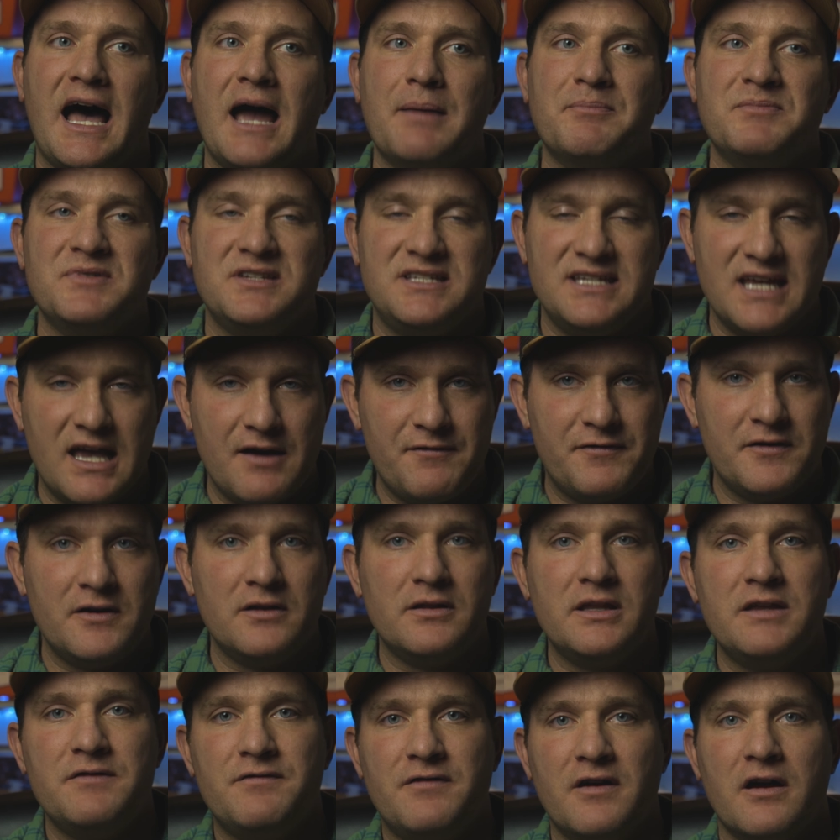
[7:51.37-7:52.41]
I'm
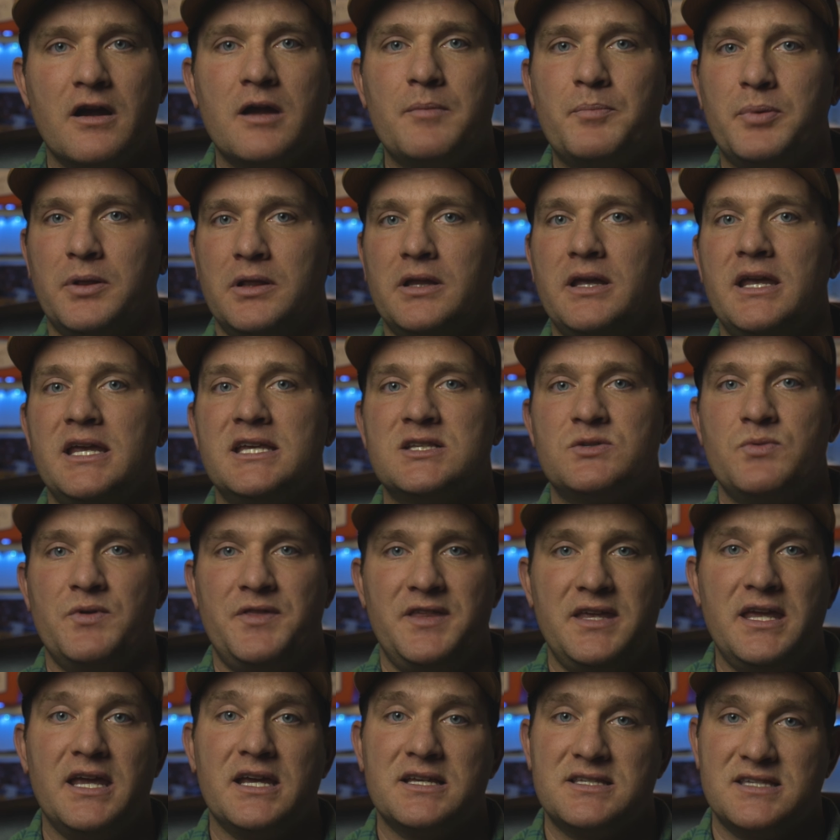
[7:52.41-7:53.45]
definitely very pleased with
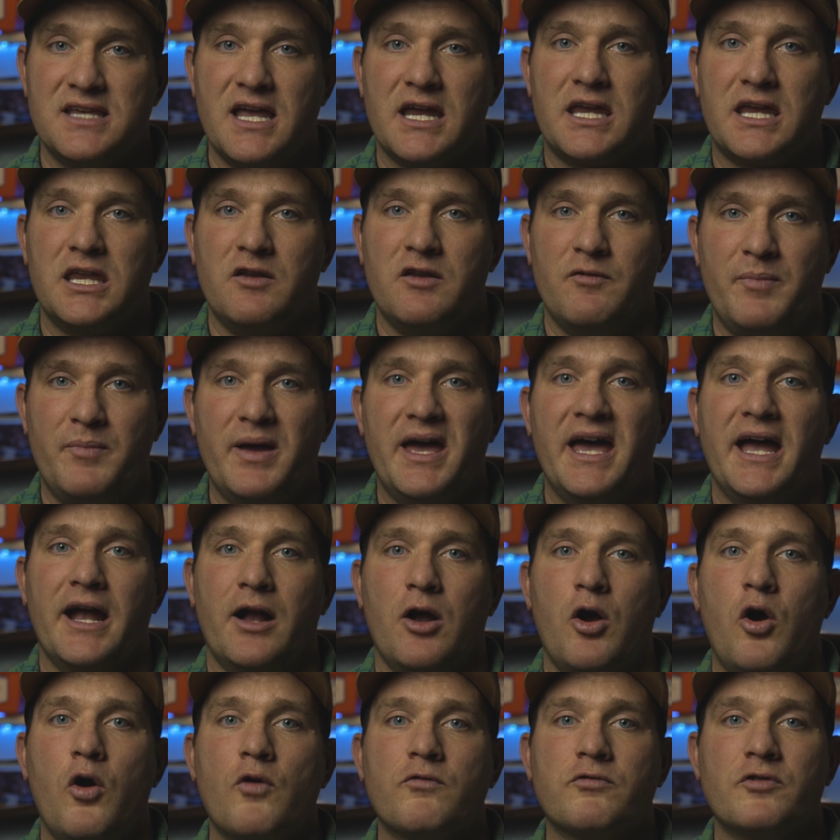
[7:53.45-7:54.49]
the executive
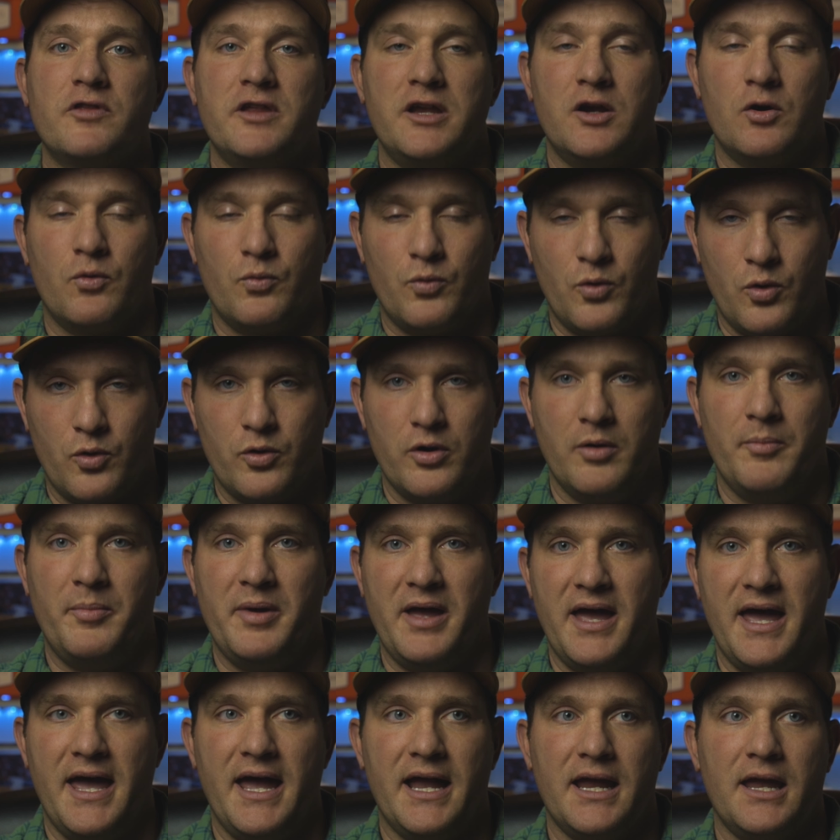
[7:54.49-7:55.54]
bag over the Aurora
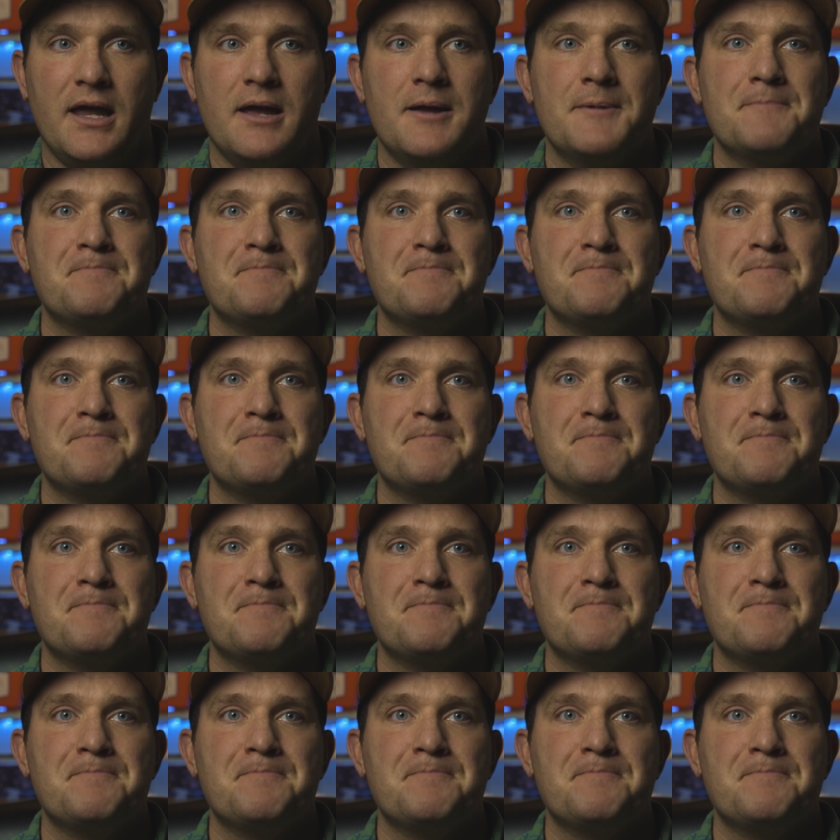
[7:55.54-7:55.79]
bag.